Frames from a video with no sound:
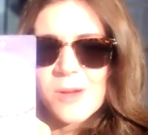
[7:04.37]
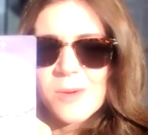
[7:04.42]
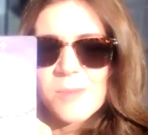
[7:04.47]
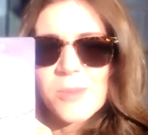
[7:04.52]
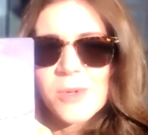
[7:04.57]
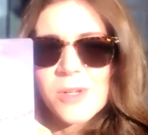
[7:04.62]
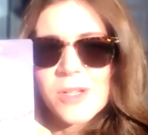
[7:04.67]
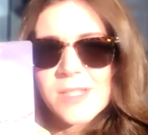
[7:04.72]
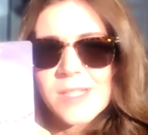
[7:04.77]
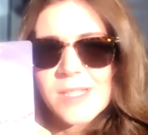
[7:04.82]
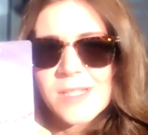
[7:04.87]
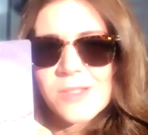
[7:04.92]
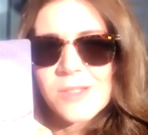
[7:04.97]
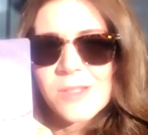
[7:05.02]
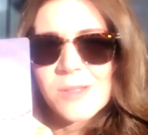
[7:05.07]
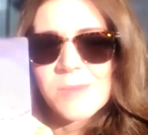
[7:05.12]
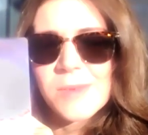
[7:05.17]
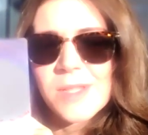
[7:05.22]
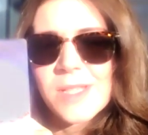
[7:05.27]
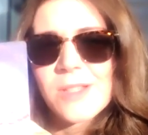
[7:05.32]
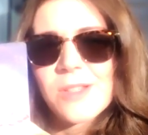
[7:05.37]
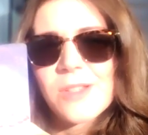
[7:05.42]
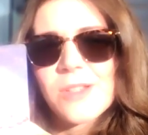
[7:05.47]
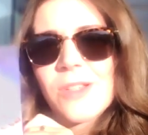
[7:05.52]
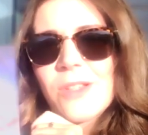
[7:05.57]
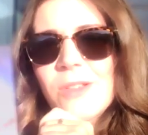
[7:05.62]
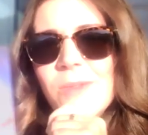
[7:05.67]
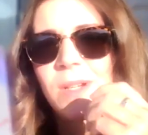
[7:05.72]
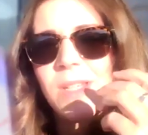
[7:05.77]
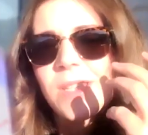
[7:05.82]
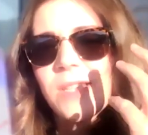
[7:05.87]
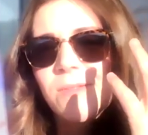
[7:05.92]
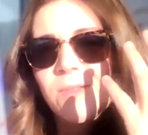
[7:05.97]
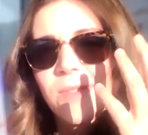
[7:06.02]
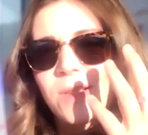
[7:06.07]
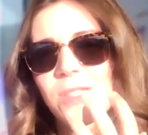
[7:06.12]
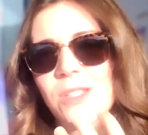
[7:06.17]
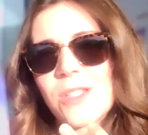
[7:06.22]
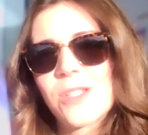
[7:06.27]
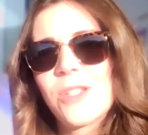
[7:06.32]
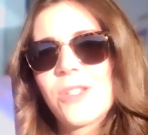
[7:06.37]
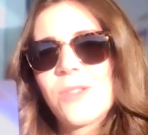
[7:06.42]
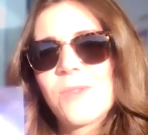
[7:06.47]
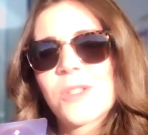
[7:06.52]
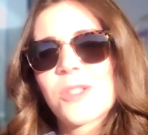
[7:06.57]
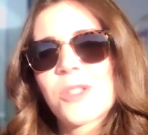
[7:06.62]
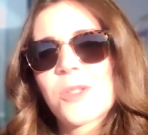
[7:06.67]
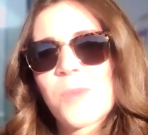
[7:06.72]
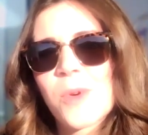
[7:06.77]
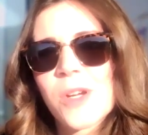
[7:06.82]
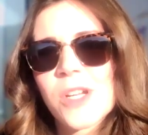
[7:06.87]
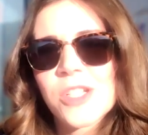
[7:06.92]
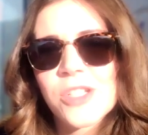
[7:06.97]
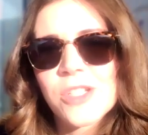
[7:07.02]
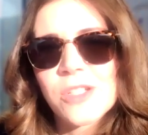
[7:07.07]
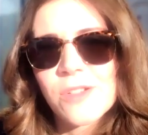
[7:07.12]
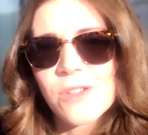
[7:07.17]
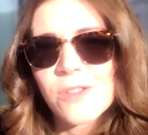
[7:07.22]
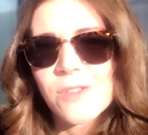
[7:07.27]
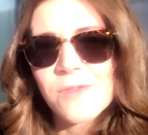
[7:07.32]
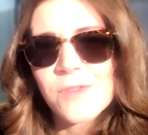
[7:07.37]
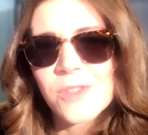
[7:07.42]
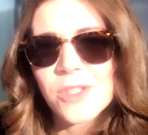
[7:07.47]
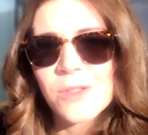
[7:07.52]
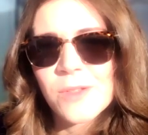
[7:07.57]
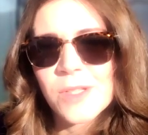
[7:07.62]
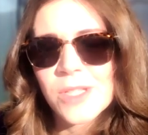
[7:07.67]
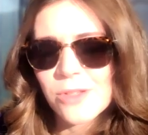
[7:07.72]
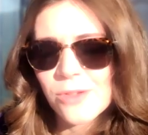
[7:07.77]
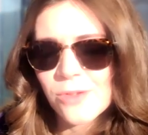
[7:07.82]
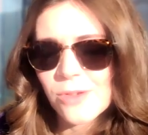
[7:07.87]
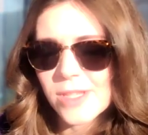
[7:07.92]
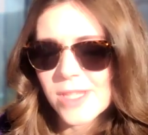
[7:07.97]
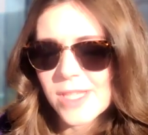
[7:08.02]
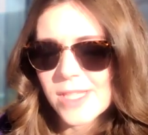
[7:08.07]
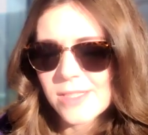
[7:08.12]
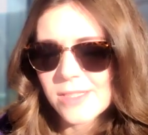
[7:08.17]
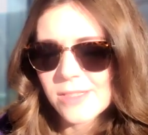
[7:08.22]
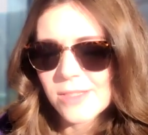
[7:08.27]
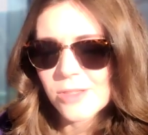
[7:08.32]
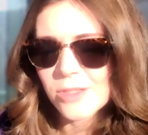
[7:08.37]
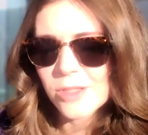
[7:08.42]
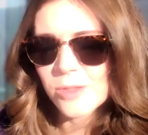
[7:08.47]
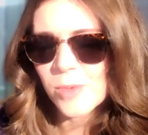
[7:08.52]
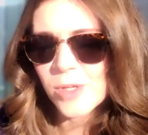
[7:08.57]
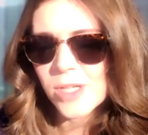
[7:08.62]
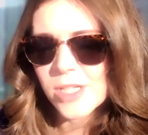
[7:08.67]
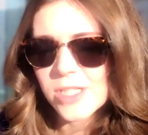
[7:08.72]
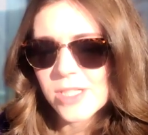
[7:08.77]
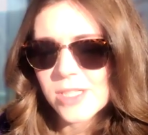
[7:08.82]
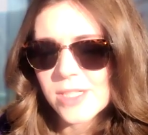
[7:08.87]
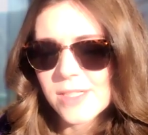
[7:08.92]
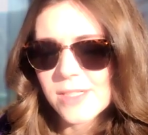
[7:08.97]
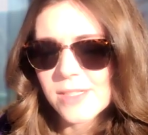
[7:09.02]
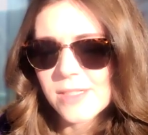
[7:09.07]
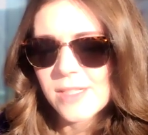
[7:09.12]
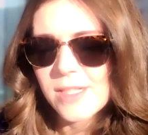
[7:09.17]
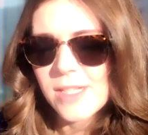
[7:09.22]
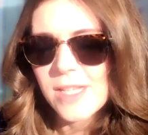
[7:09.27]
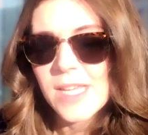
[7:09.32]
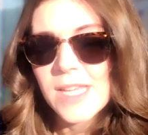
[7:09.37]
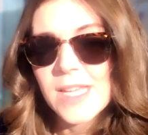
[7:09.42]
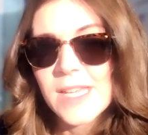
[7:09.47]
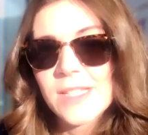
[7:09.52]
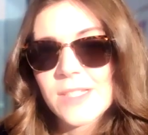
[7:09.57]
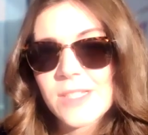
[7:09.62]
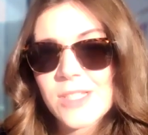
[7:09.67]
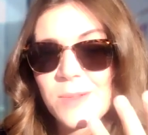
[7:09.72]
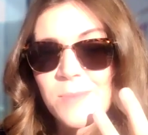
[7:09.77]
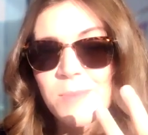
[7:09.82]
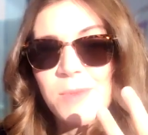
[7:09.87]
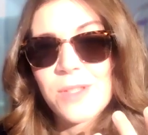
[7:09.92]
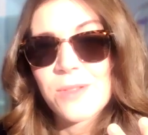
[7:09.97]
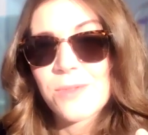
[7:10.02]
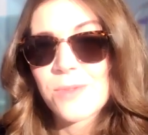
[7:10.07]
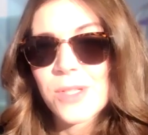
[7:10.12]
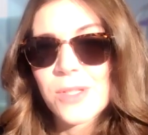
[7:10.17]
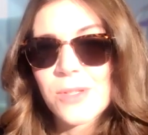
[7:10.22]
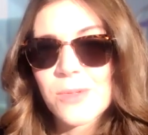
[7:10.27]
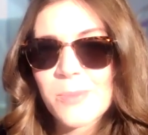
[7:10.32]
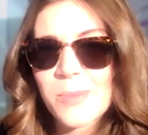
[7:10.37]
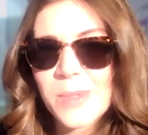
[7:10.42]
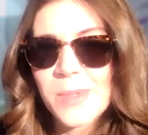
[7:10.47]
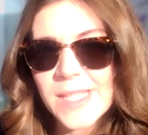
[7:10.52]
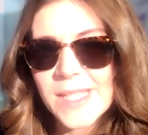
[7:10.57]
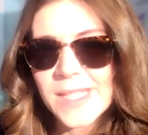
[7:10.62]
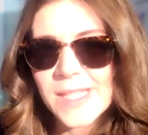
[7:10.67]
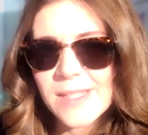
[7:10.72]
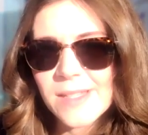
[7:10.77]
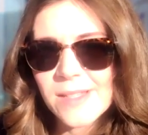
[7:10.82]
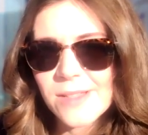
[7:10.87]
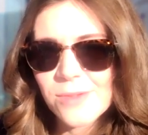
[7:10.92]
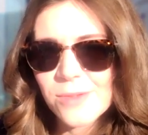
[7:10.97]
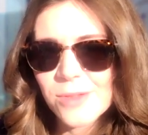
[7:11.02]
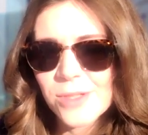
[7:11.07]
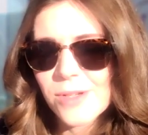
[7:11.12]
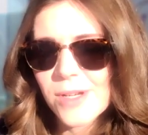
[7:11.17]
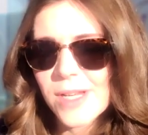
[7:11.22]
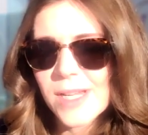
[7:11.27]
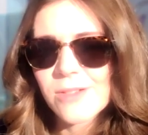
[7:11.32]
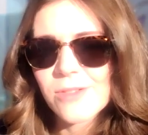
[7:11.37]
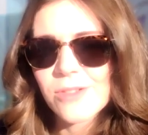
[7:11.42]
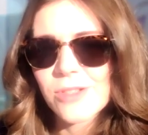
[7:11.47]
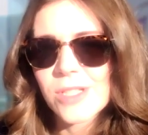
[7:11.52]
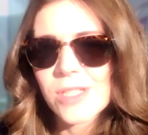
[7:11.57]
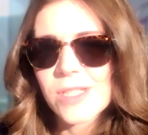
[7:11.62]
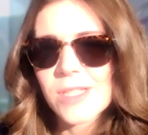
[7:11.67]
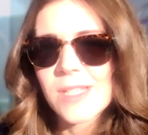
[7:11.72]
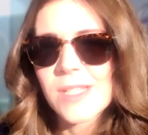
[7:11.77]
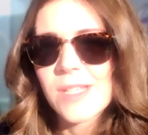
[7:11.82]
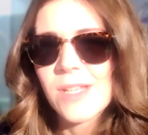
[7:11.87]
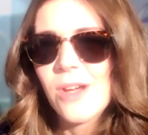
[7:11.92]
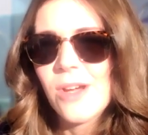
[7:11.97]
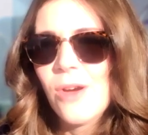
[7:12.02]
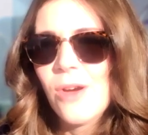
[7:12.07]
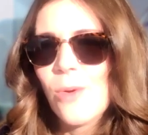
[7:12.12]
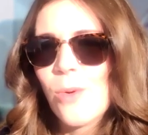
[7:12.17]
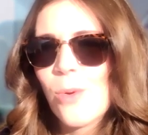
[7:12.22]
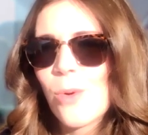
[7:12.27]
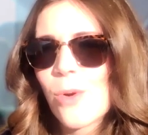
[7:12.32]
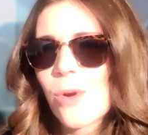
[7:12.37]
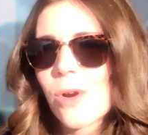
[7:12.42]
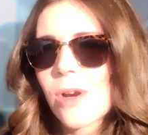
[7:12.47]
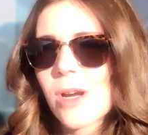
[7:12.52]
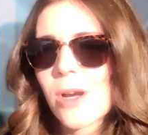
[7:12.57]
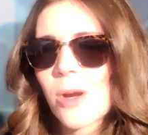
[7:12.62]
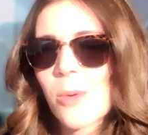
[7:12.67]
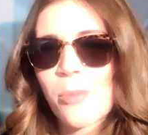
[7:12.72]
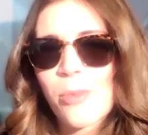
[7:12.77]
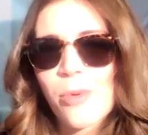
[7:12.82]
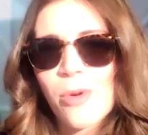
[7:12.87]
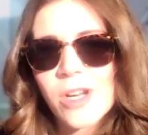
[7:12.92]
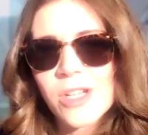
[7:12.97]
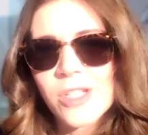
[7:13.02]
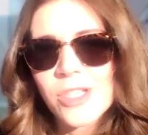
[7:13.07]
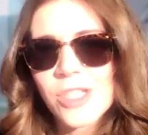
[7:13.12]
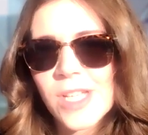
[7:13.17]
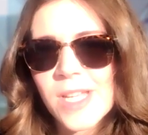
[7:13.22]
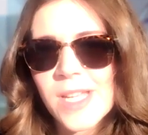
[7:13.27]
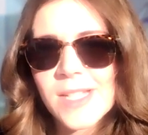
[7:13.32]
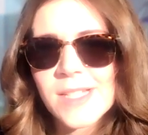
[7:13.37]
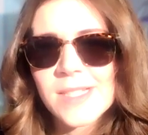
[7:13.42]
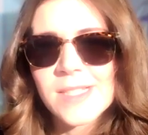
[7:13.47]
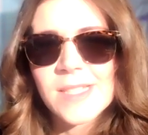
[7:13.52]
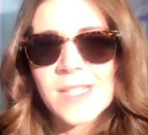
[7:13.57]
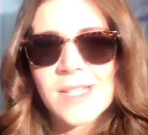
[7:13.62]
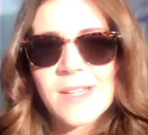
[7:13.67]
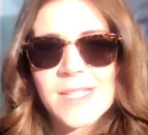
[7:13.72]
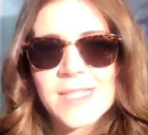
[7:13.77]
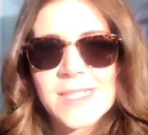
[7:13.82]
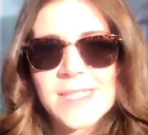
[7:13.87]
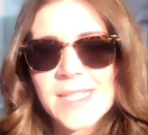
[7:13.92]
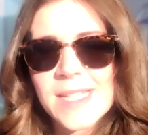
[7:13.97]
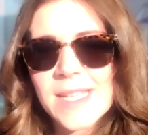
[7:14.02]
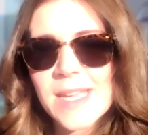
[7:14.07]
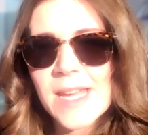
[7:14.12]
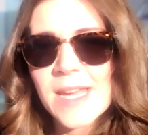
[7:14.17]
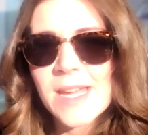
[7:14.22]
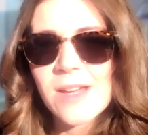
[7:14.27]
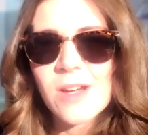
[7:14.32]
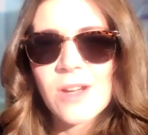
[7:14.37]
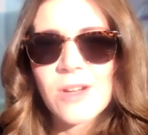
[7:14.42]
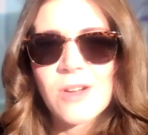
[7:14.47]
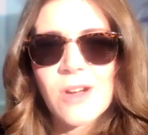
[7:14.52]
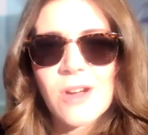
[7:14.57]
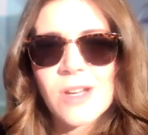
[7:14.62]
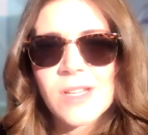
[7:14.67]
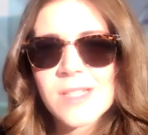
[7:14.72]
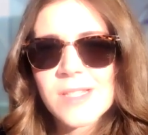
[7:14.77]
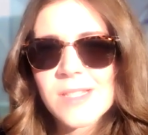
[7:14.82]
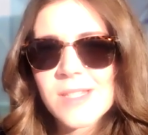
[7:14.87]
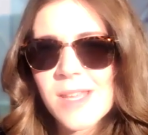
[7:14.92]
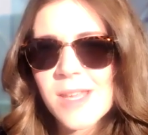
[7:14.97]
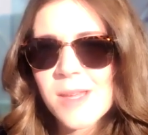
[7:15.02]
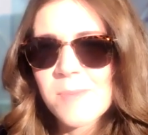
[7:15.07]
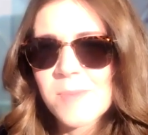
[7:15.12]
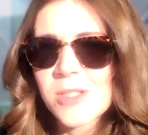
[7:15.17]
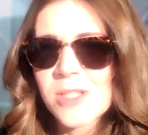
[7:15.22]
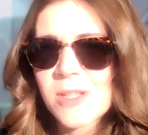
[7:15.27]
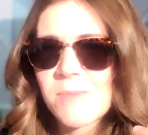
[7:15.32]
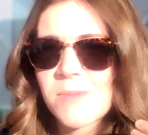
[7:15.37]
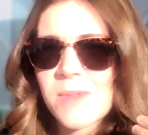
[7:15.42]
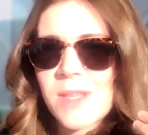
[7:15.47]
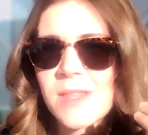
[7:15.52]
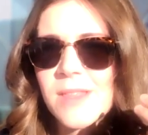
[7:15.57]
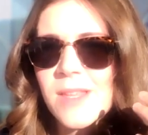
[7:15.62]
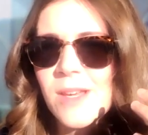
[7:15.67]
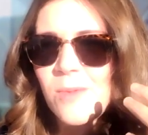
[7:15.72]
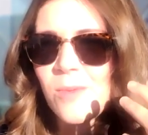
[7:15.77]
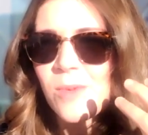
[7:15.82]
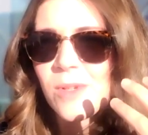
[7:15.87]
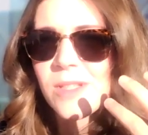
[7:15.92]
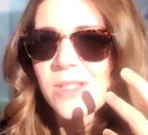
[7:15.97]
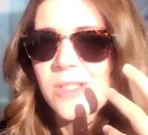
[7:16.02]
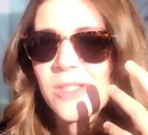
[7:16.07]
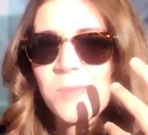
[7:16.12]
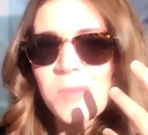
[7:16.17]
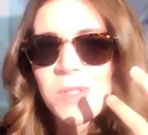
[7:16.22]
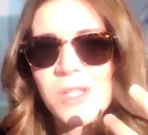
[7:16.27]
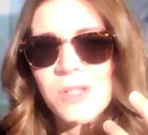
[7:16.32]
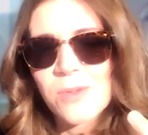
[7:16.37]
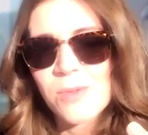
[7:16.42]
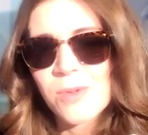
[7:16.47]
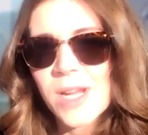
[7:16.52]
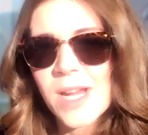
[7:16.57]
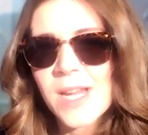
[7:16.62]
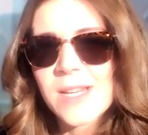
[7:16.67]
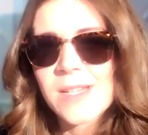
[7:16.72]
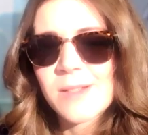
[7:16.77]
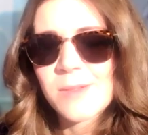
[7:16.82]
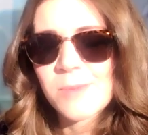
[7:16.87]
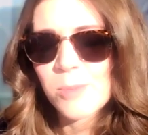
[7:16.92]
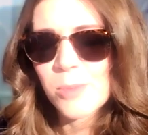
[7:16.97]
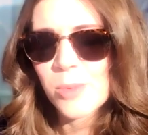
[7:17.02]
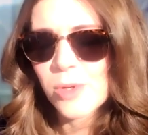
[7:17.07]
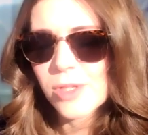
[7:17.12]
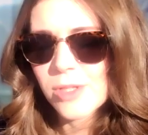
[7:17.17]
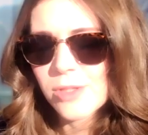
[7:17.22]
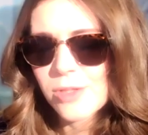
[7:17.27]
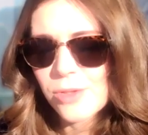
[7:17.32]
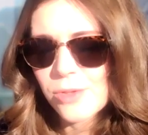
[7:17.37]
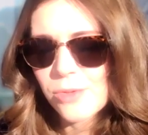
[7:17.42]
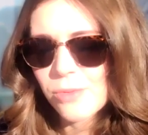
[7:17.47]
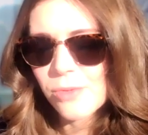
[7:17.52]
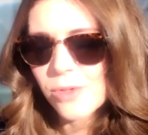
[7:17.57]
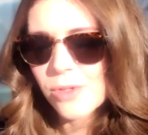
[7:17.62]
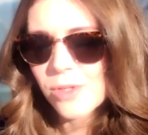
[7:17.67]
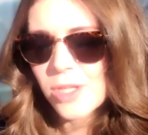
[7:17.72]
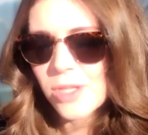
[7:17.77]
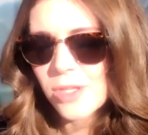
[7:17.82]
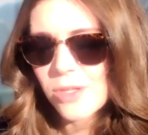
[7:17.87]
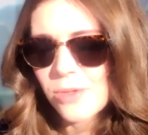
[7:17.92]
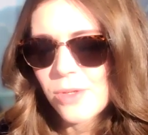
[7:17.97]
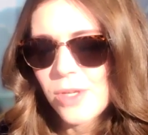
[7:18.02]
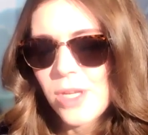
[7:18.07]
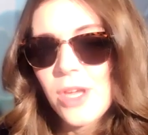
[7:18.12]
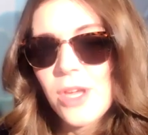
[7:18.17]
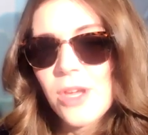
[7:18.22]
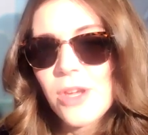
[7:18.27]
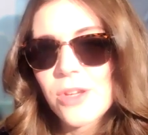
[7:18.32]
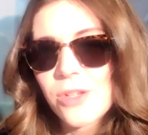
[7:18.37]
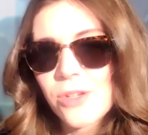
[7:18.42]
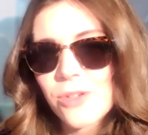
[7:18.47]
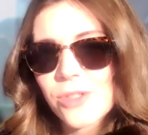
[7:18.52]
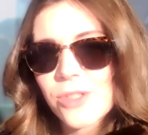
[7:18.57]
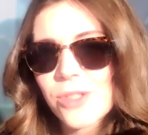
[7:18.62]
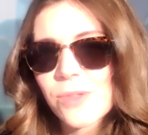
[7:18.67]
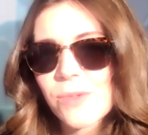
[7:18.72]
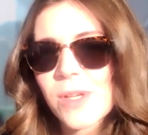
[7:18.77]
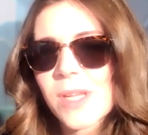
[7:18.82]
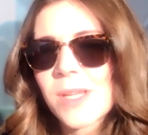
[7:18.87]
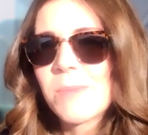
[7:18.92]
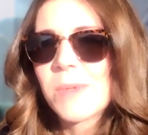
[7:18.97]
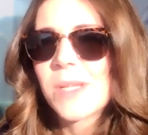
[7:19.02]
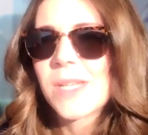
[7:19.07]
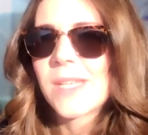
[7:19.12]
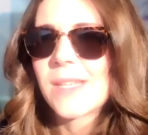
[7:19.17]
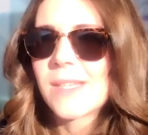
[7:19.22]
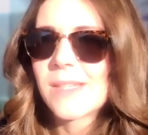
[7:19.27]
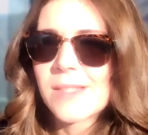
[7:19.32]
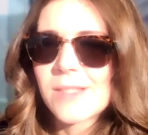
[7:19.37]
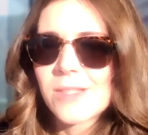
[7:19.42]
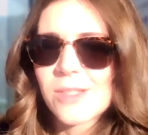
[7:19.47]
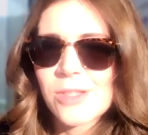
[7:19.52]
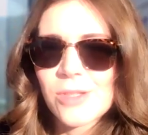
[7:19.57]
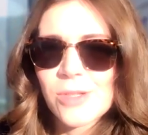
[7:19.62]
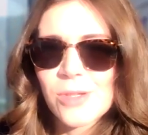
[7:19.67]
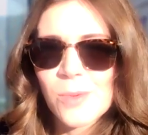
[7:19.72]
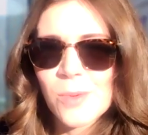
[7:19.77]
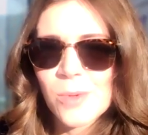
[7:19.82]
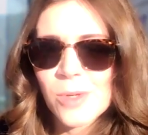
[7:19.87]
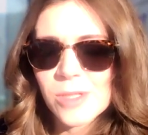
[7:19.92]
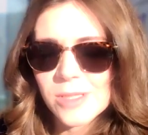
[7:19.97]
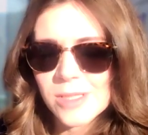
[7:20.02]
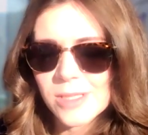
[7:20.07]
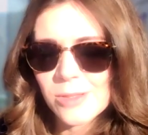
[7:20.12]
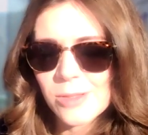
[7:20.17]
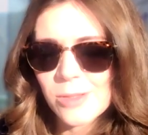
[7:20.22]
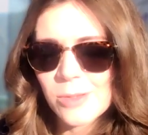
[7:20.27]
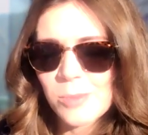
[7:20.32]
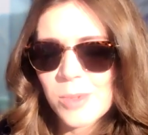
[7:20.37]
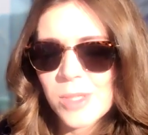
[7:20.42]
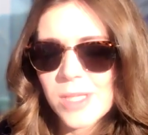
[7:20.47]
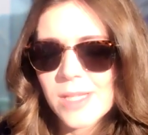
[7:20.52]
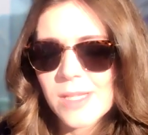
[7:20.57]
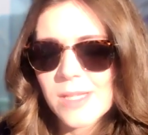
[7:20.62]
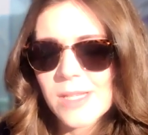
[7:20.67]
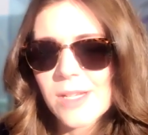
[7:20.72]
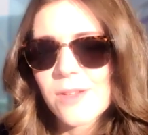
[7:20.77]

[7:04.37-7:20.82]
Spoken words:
Birthing something new, whether it's a new expression of you in your authentic expression, simply through your being, through your energy, or a project, an idea, a concept, something that wants to be created and birthed through you. You're dreaming this new world into being.